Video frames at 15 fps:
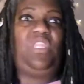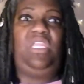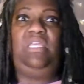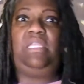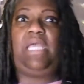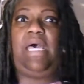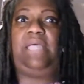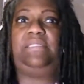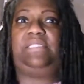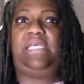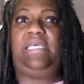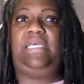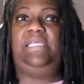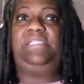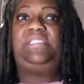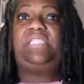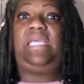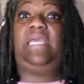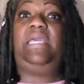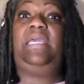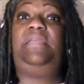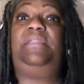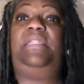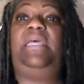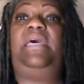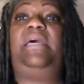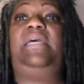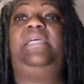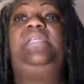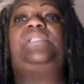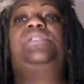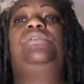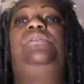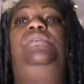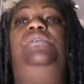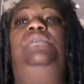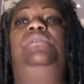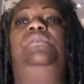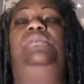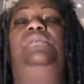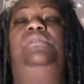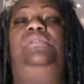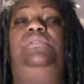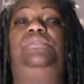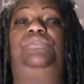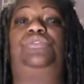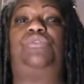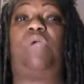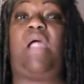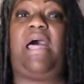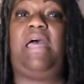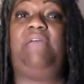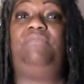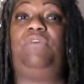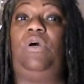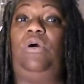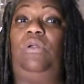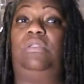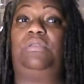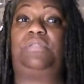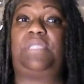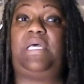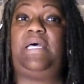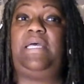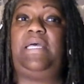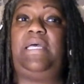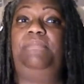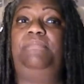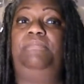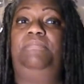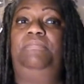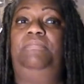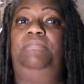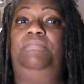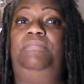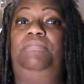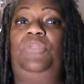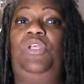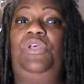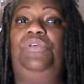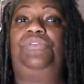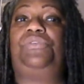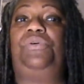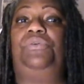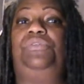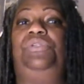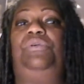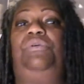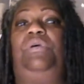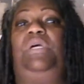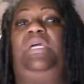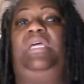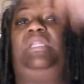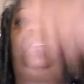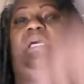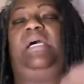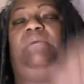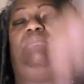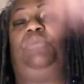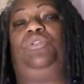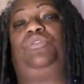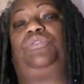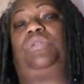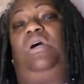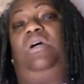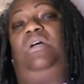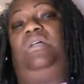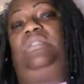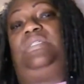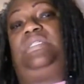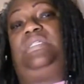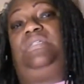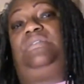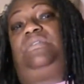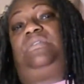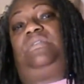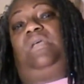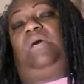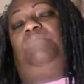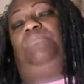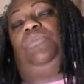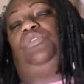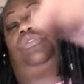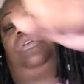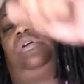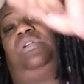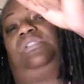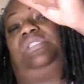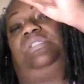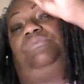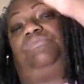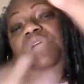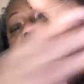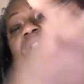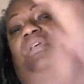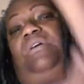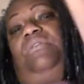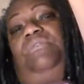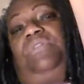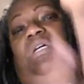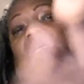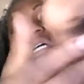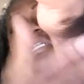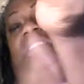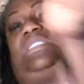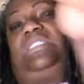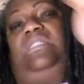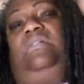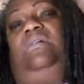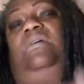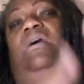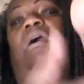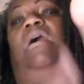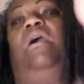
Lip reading: in our days and nights drive all the time. So and how most cars is right there on the console.